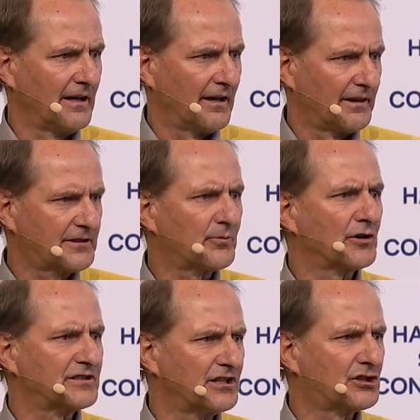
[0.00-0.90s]
This
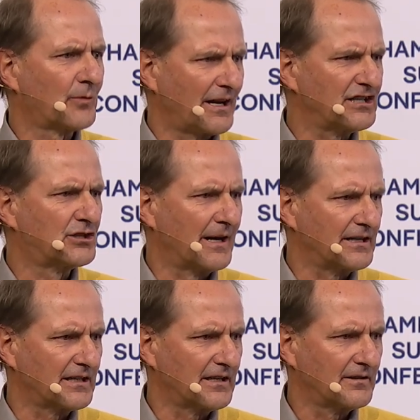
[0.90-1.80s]
was in
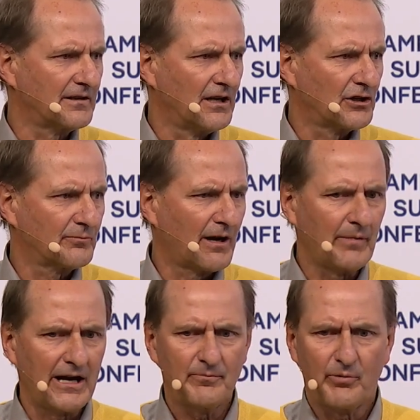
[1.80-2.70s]
2020. So my
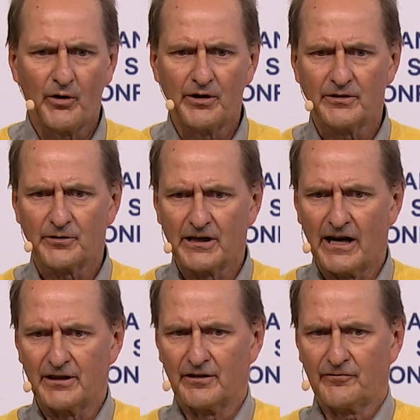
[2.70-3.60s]
main point
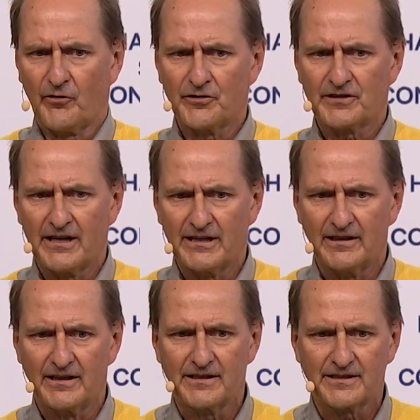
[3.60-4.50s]
regarding the first heading
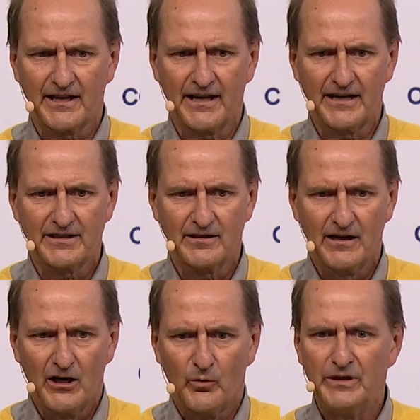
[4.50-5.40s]
is that
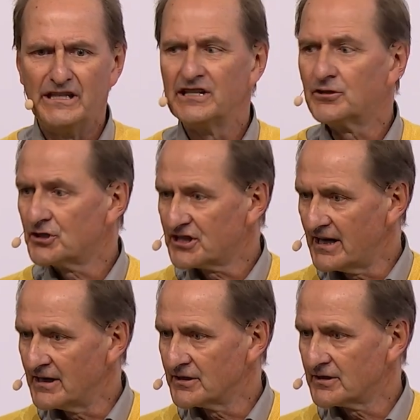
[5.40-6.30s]
we needed to
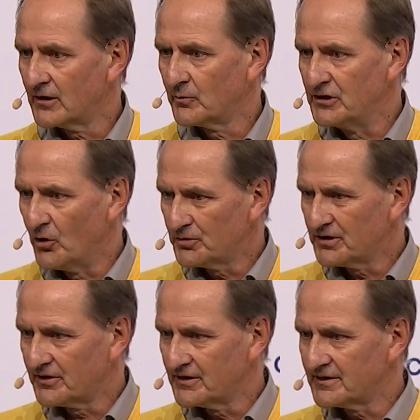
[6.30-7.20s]
change. And we
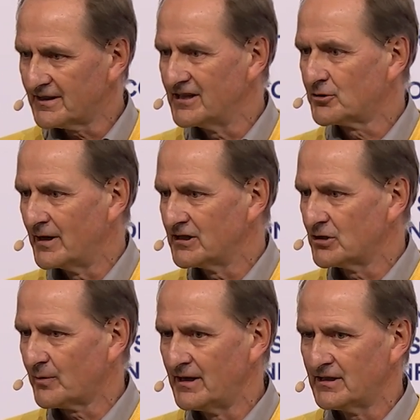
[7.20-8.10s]
noted this in
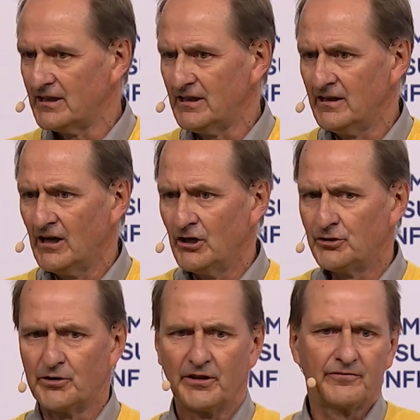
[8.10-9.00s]
2020
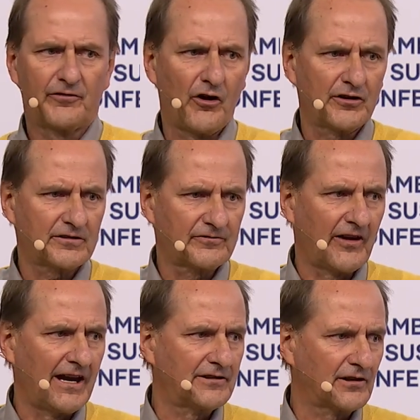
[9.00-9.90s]
during the first
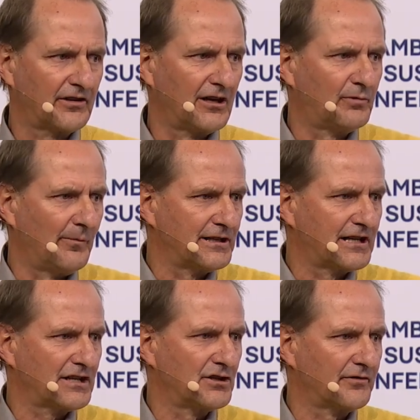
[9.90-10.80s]
phase of the
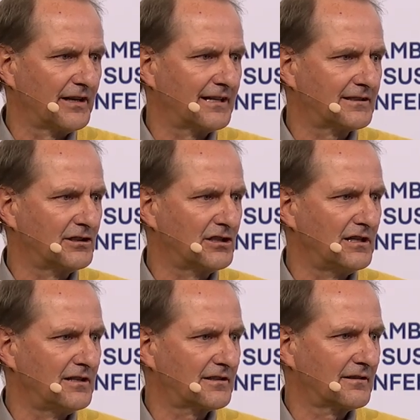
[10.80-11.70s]
implementation of the
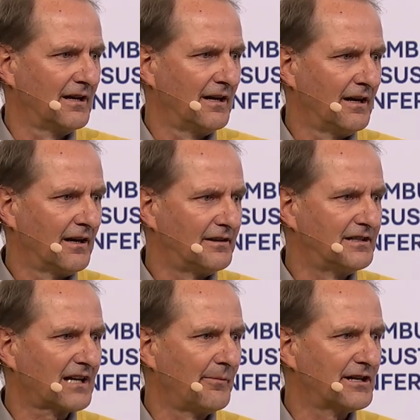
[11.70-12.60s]
SDGs.
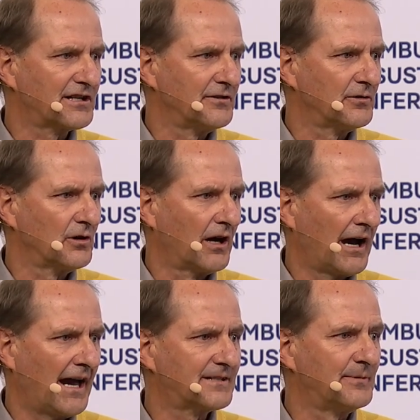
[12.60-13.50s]
This dimension
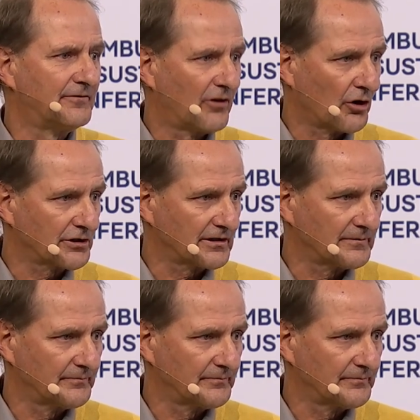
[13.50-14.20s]
has been forgotten.